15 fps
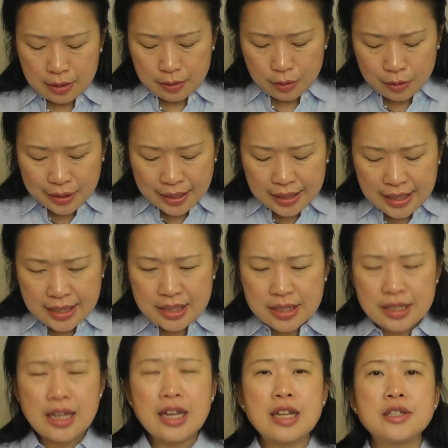look at this
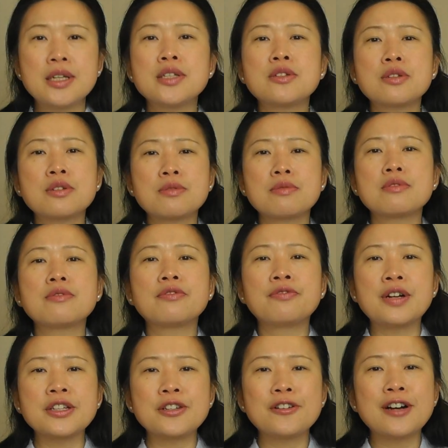just
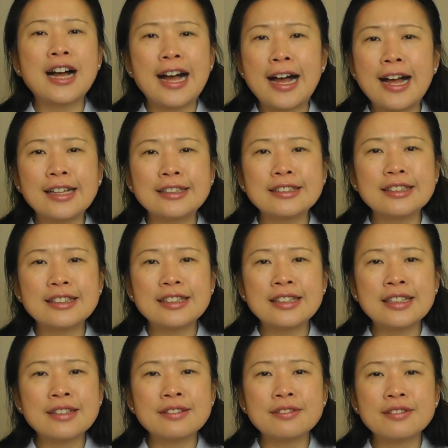from your heart,
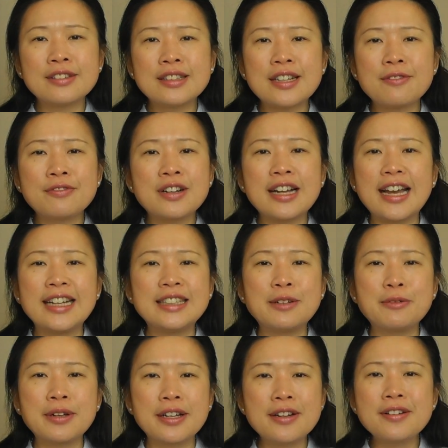not from
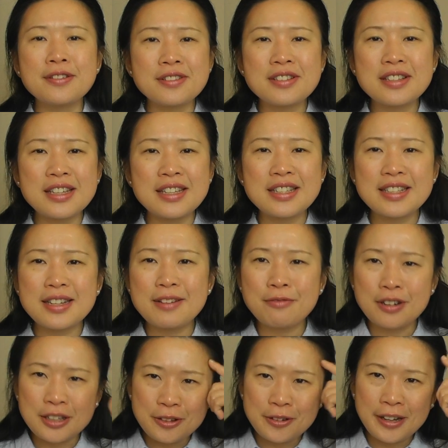anywhere else. It's not
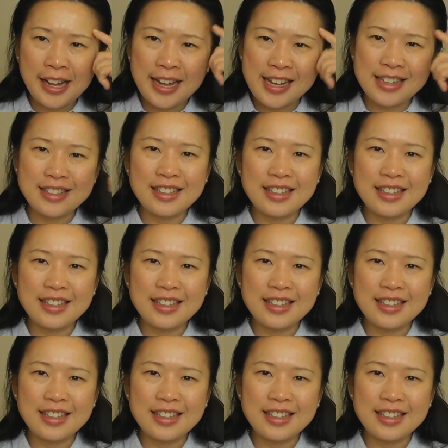from your head.